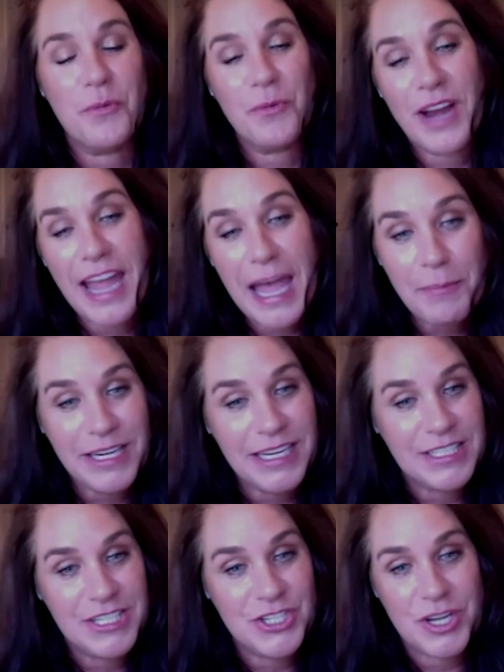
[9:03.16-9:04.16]
we're
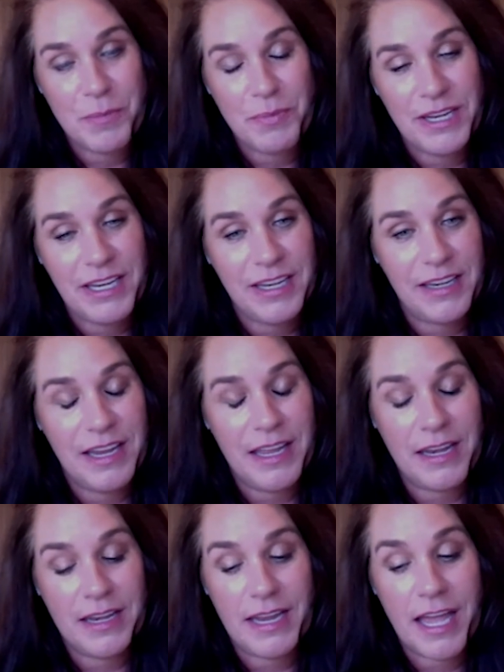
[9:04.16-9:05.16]
happy to jump in
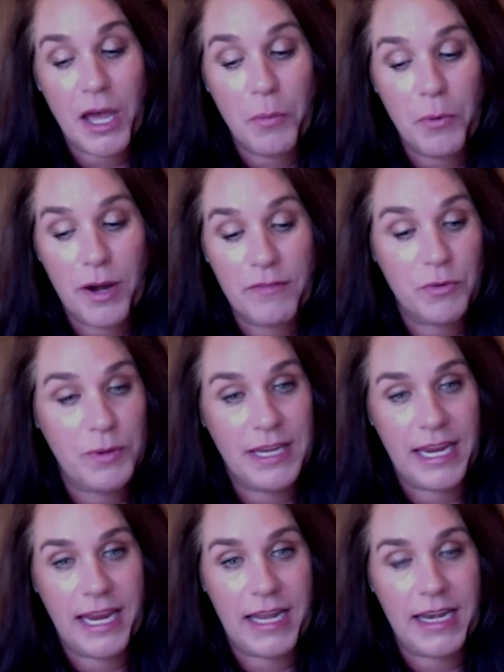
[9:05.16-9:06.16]
and help wherever we
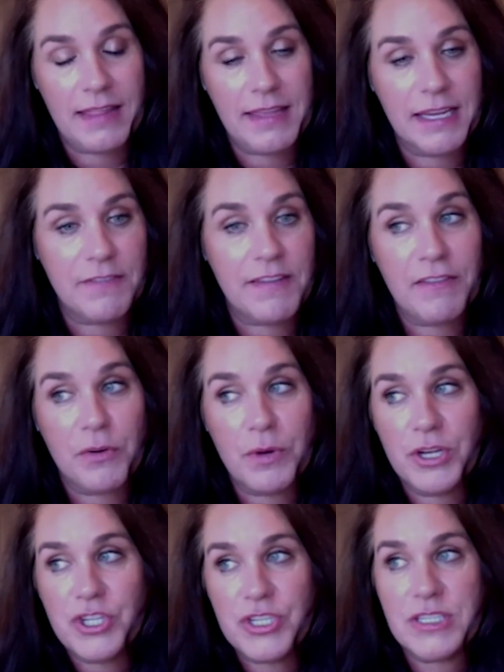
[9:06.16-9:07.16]
can. I think if
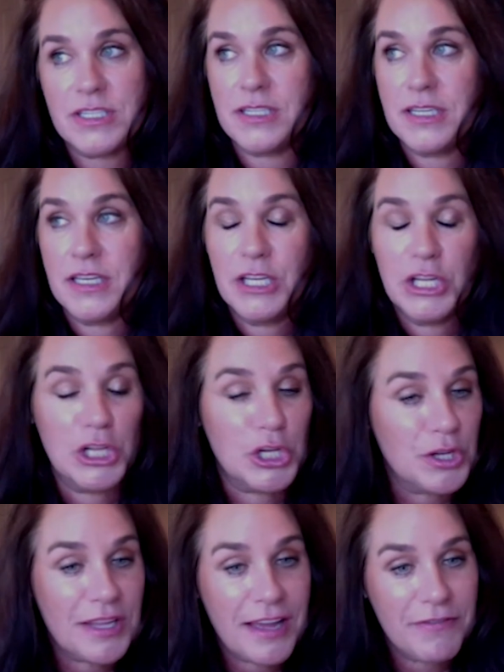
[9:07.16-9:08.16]
everyone just
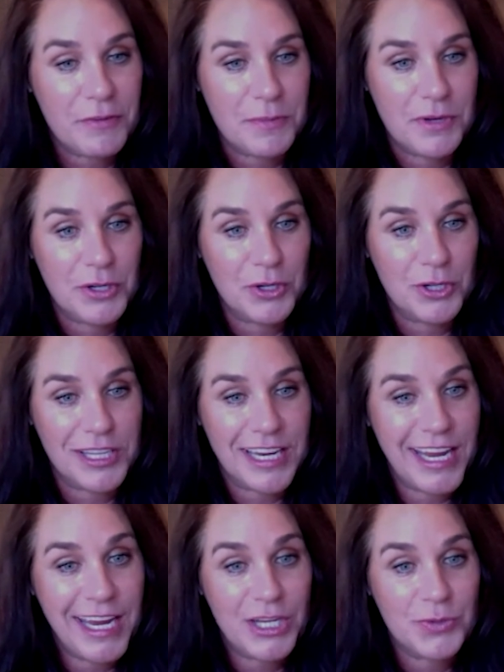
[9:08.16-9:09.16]
learned that from an
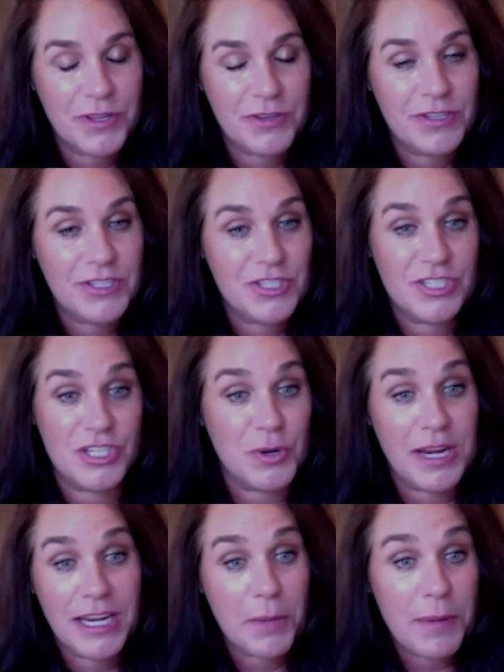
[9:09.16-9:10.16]
early age, whether it's just
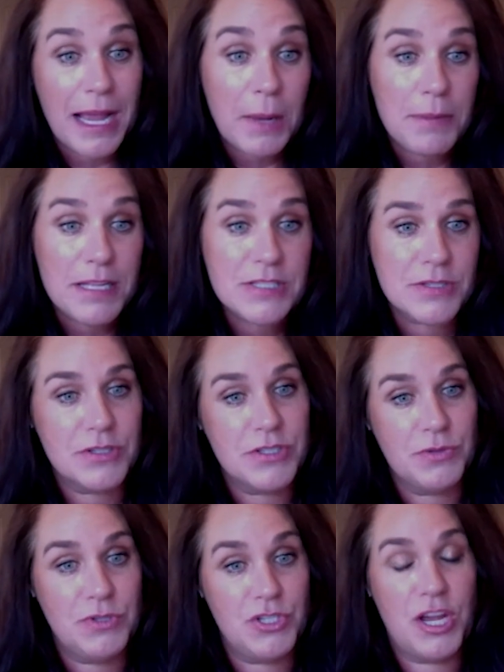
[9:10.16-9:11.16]
donating a pack of
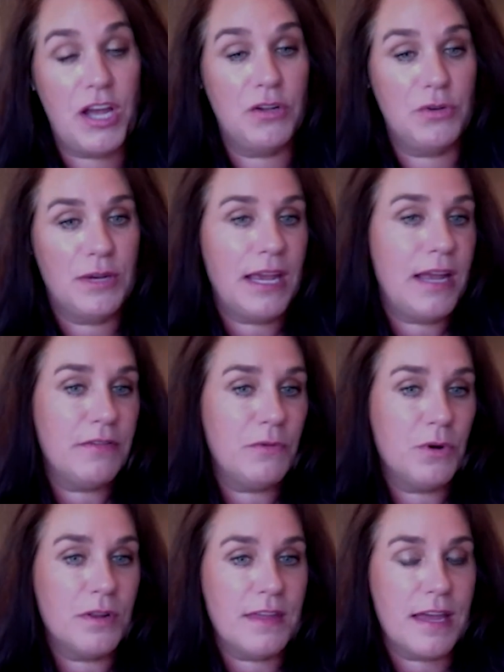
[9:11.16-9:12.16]
pencils to a child who can't
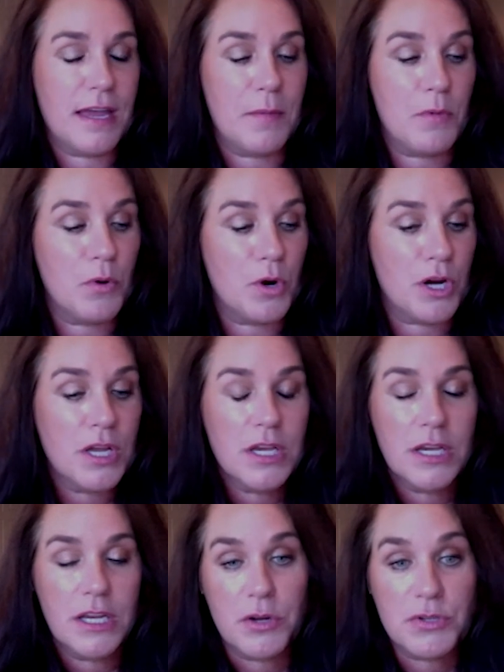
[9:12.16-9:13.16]
afford them, or,
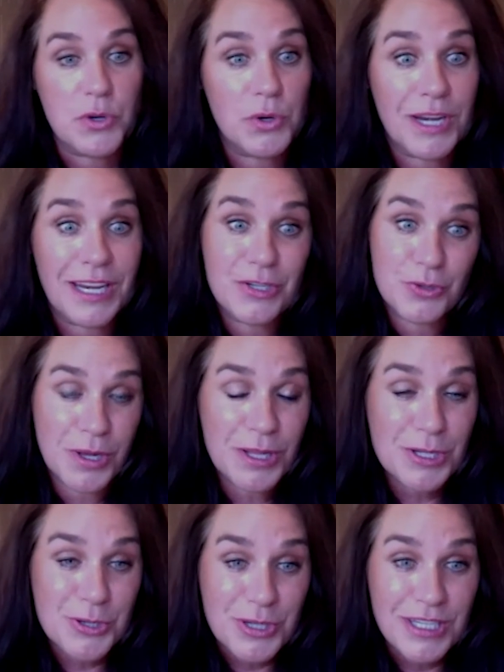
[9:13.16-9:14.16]
donating
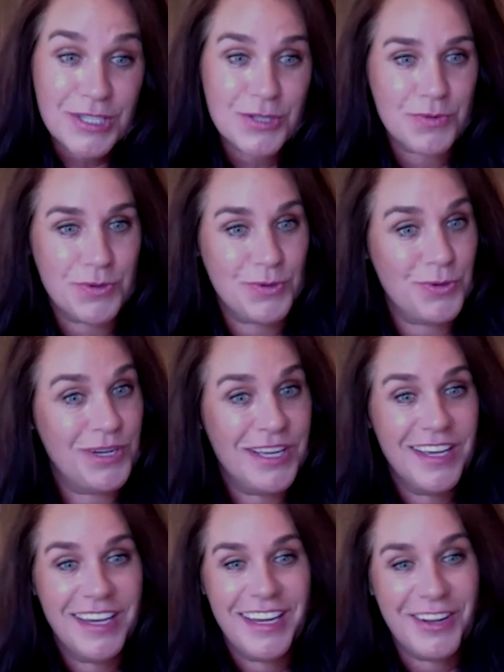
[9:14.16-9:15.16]
toiletries through,
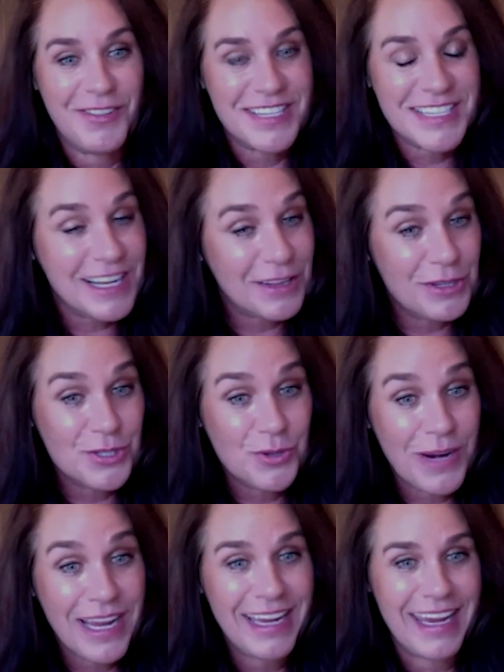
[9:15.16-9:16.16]
the Snuggly
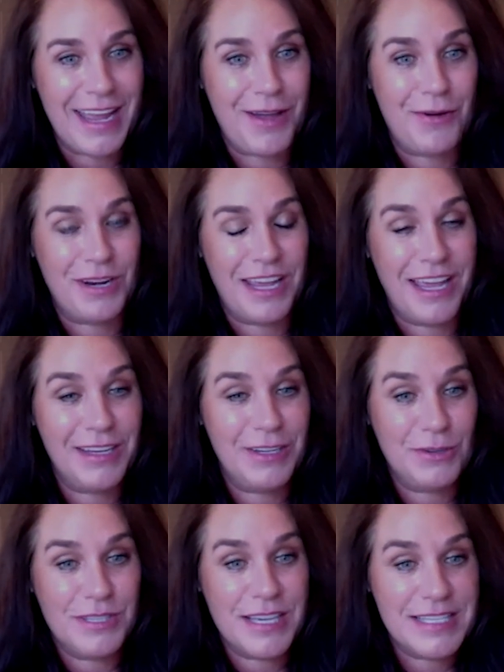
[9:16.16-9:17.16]
Soiree account at
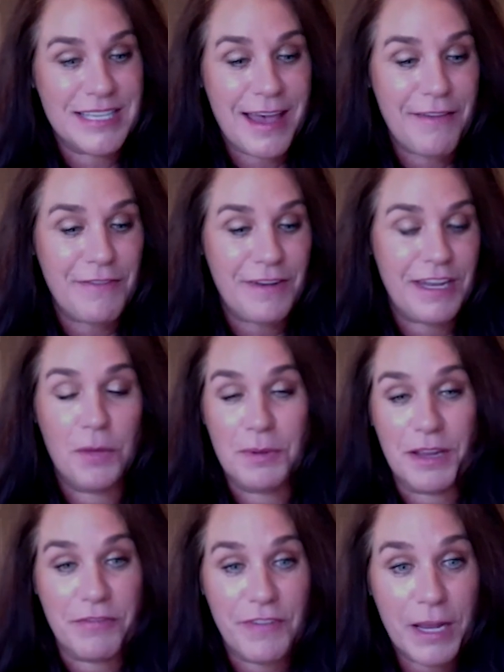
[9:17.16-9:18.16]
UCSF, and
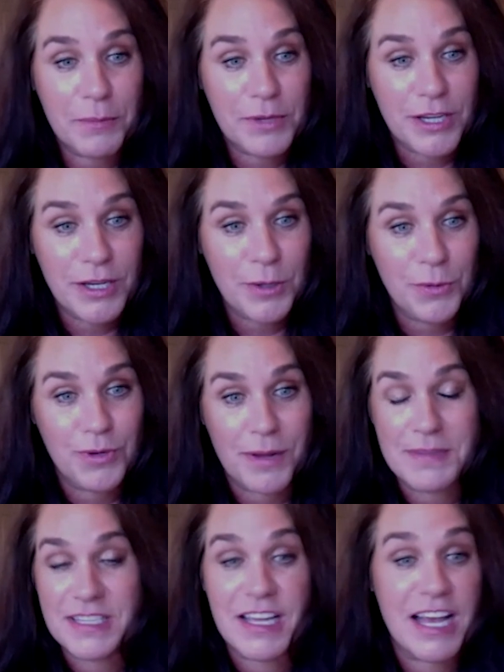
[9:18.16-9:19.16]
helping a family who
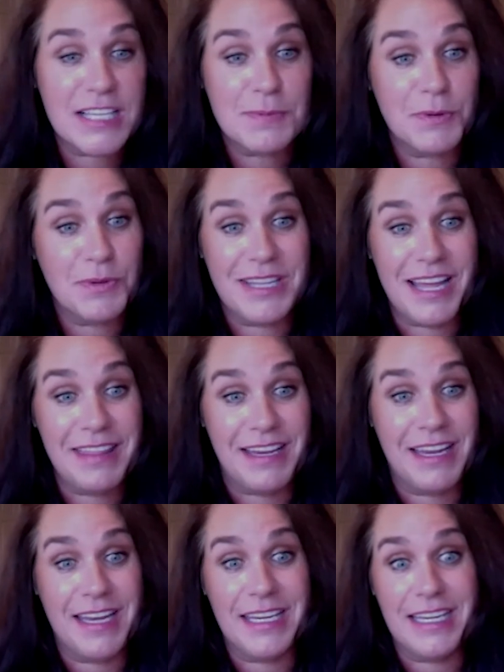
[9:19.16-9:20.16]
comes to the hospital with
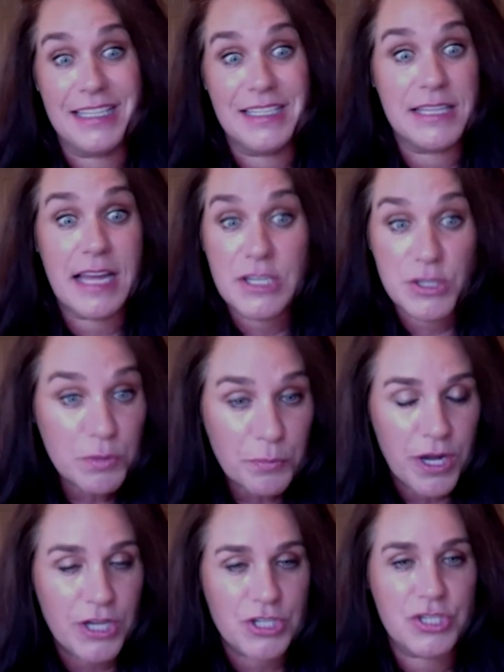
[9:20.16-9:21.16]
nothing and needs that
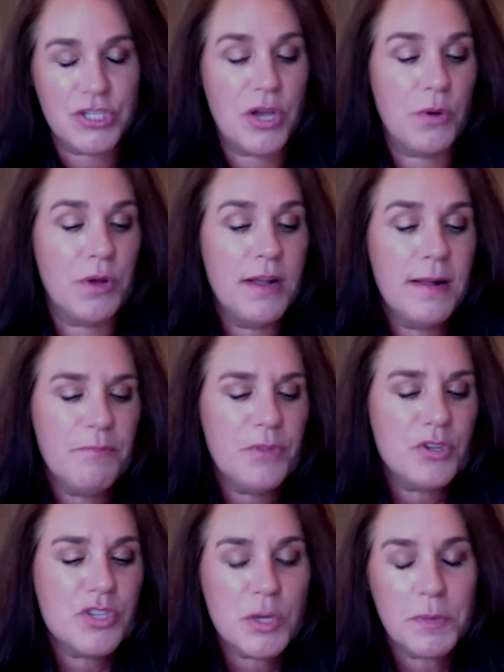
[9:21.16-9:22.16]
toothbrush. So
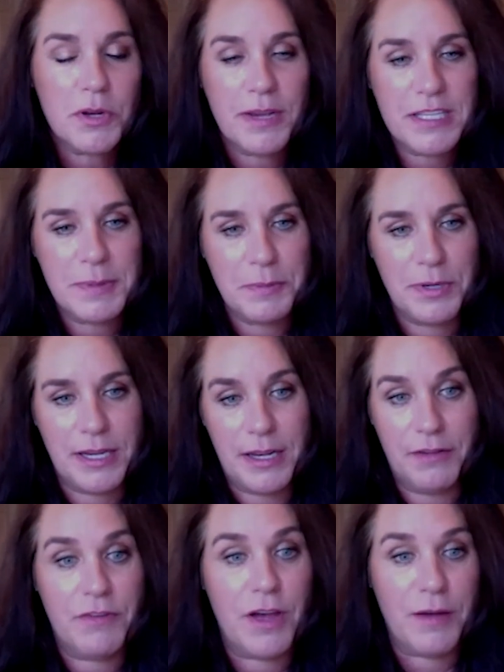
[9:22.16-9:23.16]
there's so many ways people can
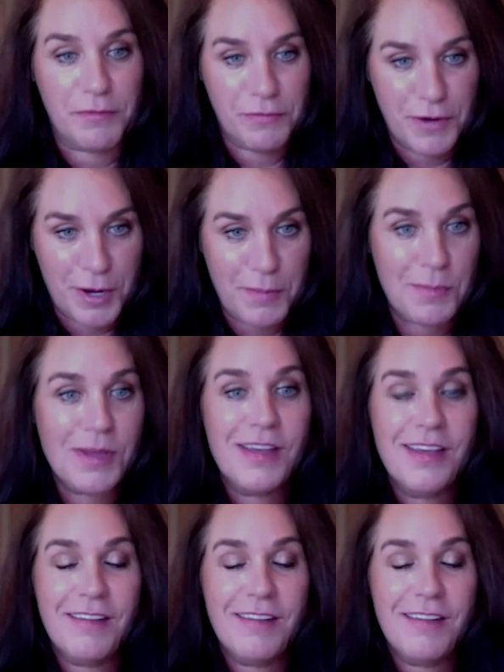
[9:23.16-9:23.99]
get involved, from